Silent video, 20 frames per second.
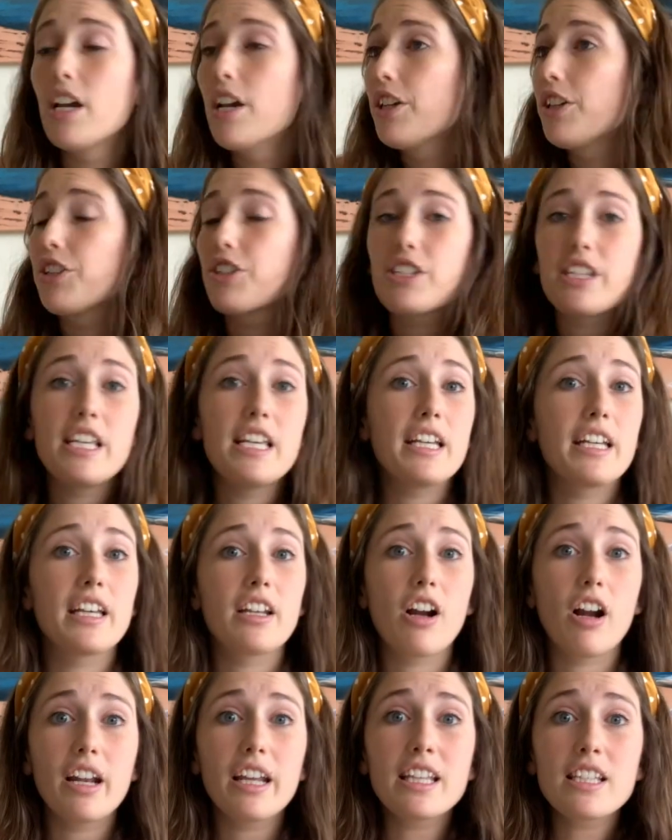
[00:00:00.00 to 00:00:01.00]
You're seeing it
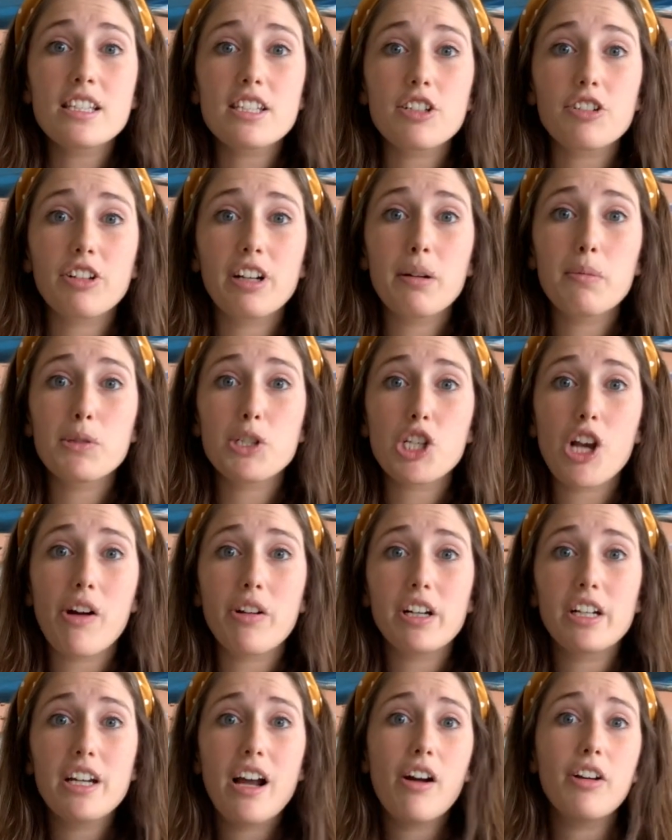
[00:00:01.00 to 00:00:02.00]
on Instagram
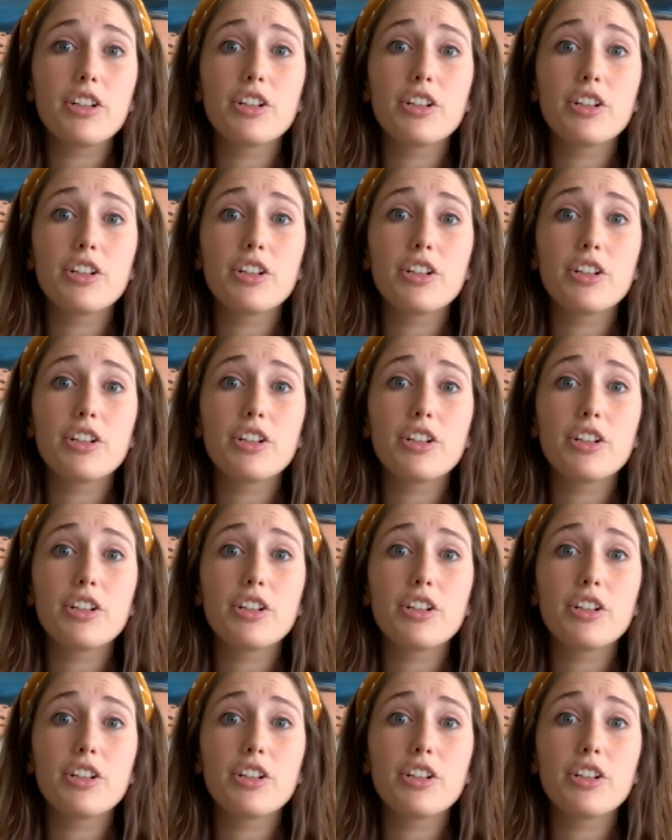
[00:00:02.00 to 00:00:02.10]
shouted out.